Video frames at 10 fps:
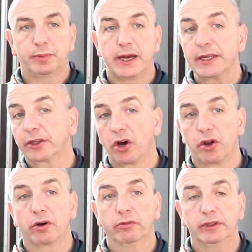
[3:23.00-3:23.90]
Paddy,
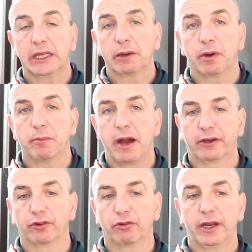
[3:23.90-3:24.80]
Connor, Liam and
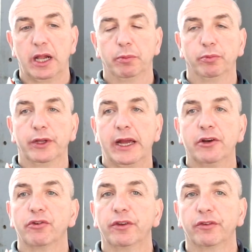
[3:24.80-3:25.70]
Max are great help with the
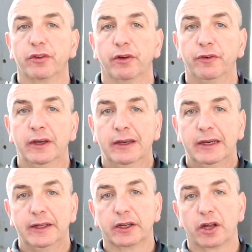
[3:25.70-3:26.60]
entries and stuff.
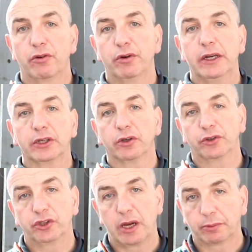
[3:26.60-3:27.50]
And I got a really
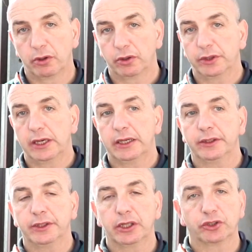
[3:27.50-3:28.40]
good chap called
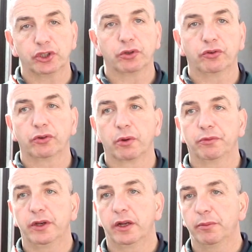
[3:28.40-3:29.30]
Neil Jukes, who
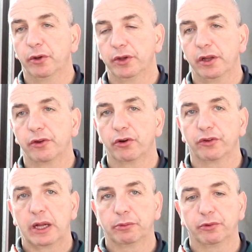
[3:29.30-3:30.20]
comes in on the Monday and
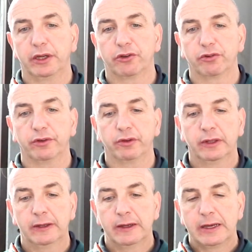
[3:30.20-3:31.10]
Thursday, helps with entries.
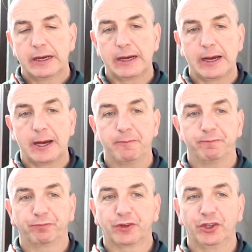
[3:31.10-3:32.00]

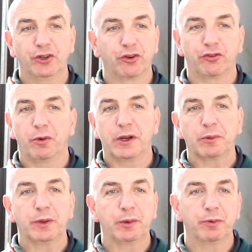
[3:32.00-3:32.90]
You know, there's so
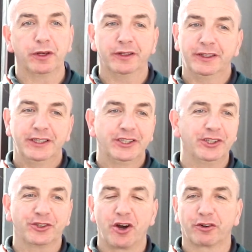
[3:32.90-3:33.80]
many people.
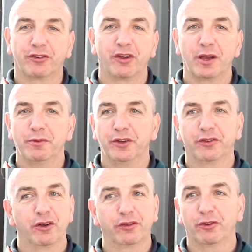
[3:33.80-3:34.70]
You know, Dr. Simon
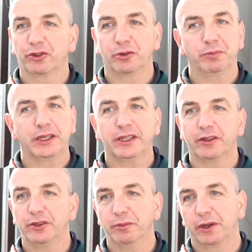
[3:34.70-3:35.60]
does all the social
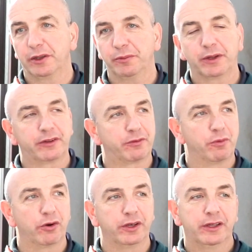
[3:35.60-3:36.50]
media, who you met this
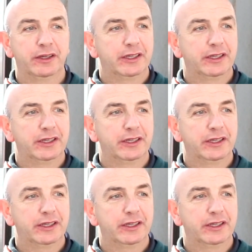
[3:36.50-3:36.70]
morning.